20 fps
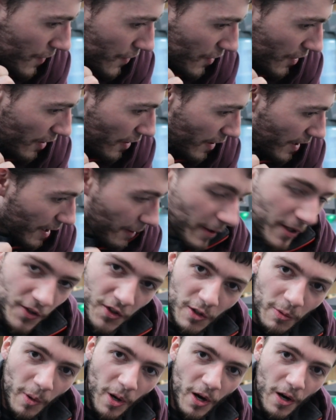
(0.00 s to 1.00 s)
So
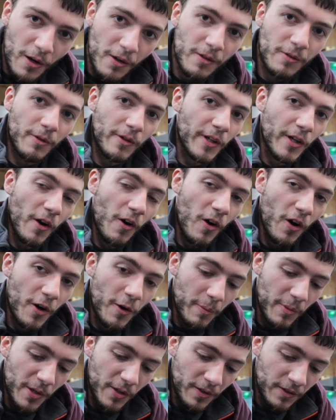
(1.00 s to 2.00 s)
anyways, tomorrow we're going to
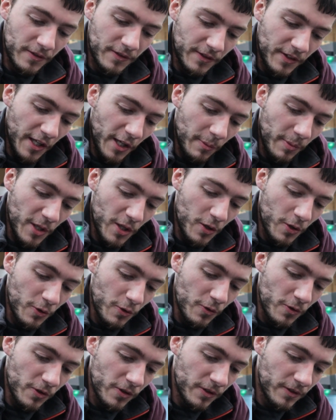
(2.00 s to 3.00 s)
hard mill. That'll be
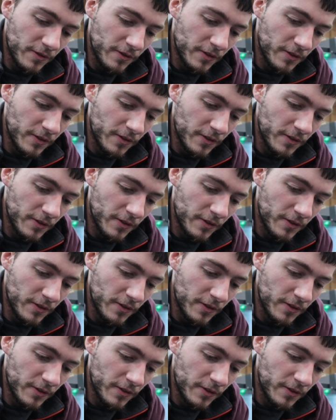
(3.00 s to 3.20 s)
cool.